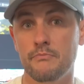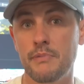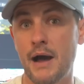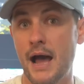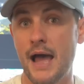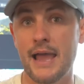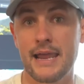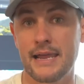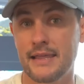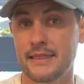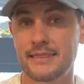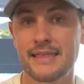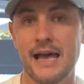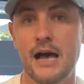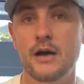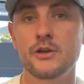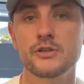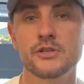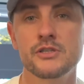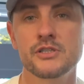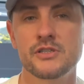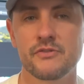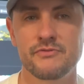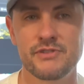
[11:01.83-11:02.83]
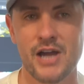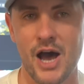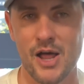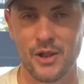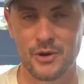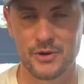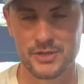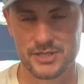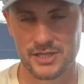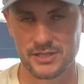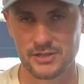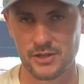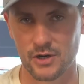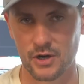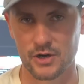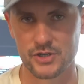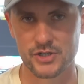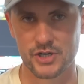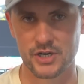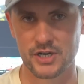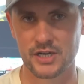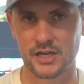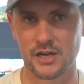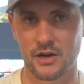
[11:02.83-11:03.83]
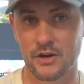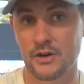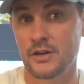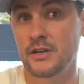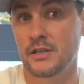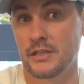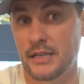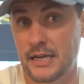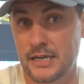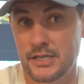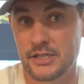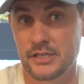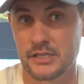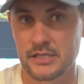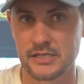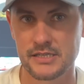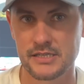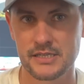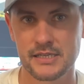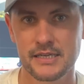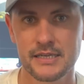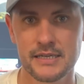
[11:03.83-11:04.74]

buying thousands of dollars in larger card collections.